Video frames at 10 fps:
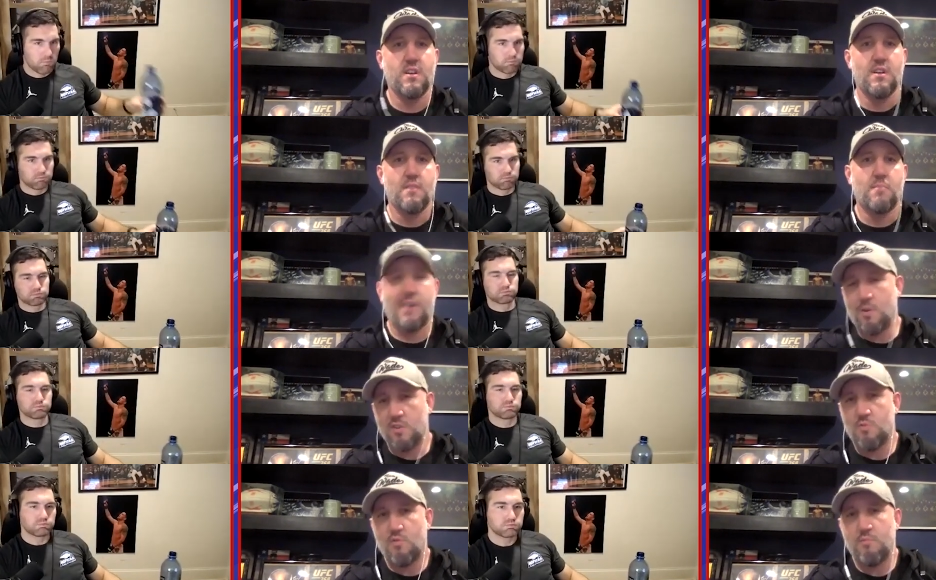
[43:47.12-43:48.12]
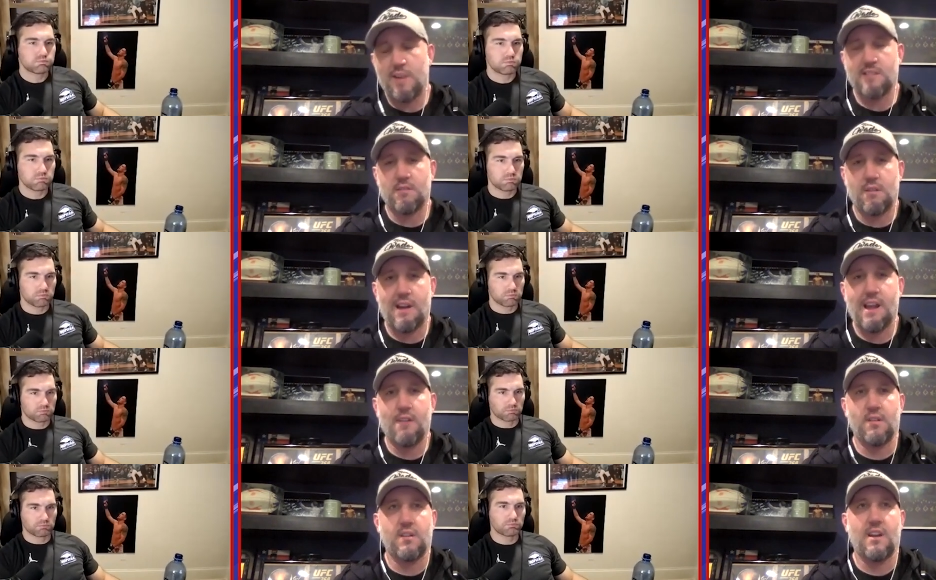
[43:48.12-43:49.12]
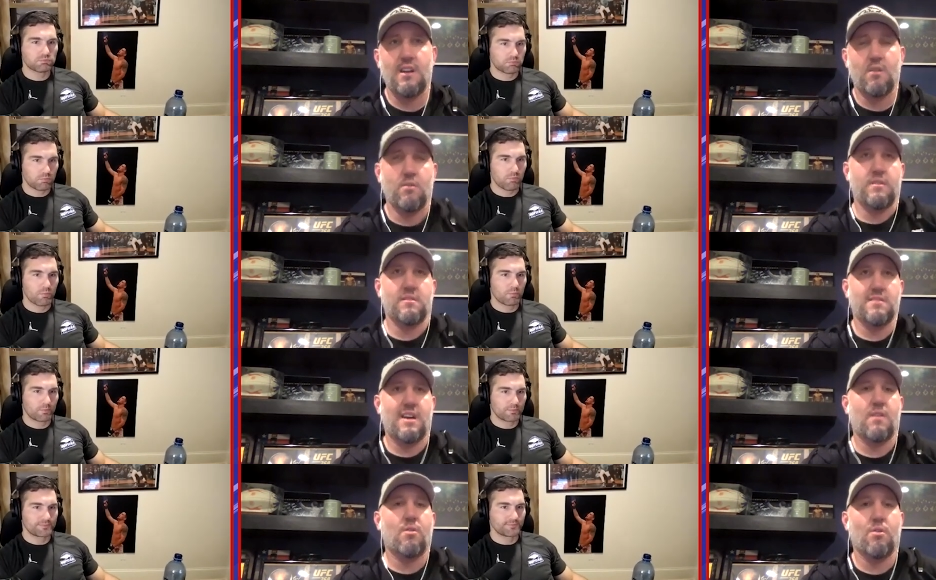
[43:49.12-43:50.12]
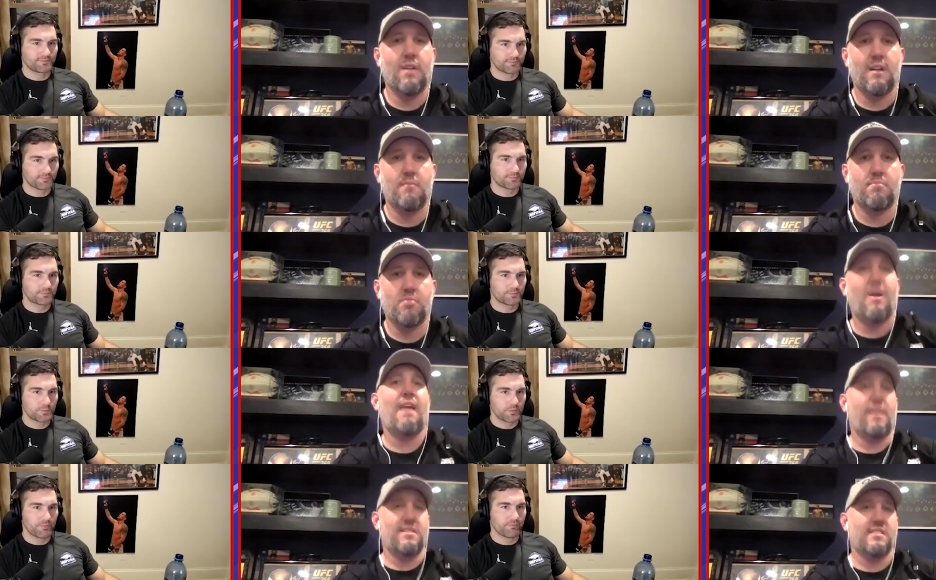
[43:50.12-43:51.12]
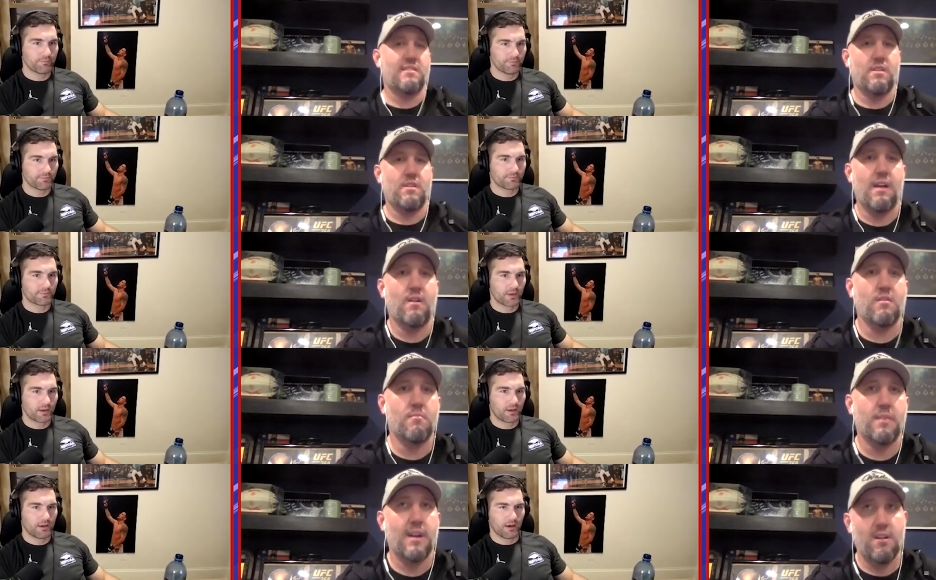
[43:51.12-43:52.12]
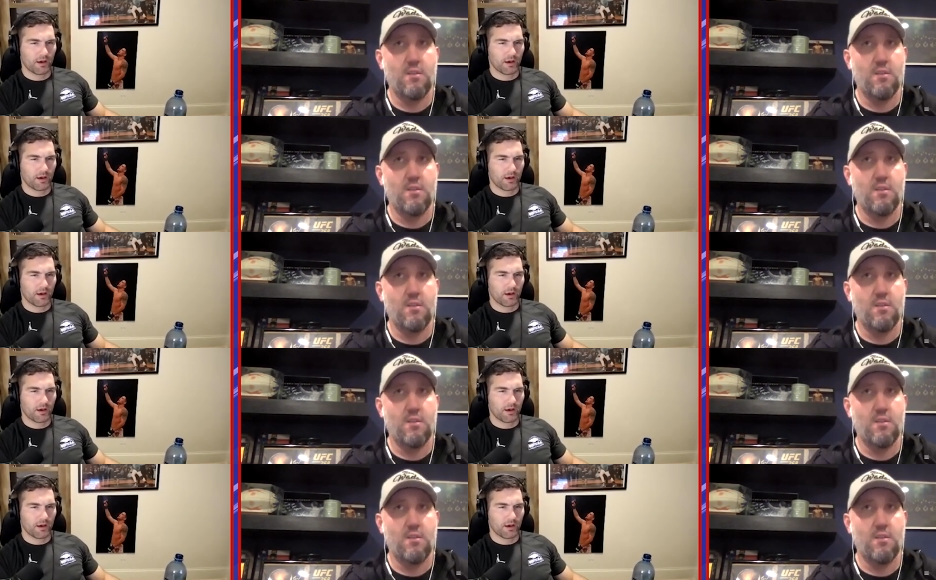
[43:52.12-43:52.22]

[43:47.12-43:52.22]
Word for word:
Speaker 1: but I knew I was moving back to Long Island, and I know that there's not a whole lot of pro athletes that live on Long Island. But I knew